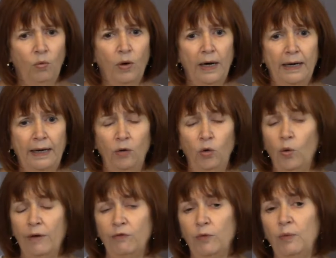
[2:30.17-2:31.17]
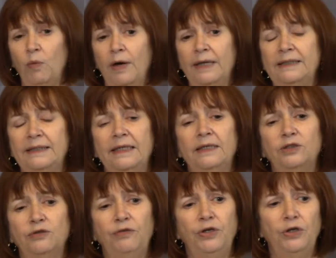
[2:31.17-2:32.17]
whoever we wanted to
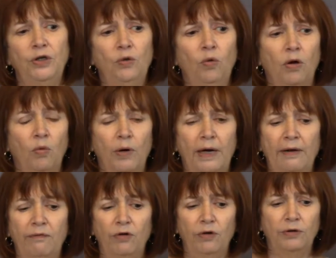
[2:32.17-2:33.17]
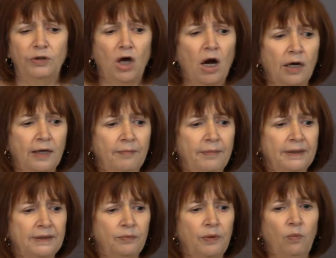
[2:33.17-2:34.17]
interview or whatever
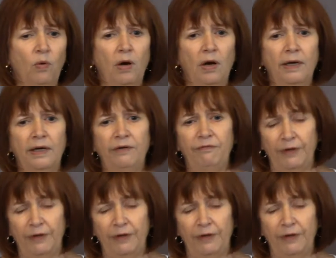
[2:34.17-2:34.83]
documents we wanted,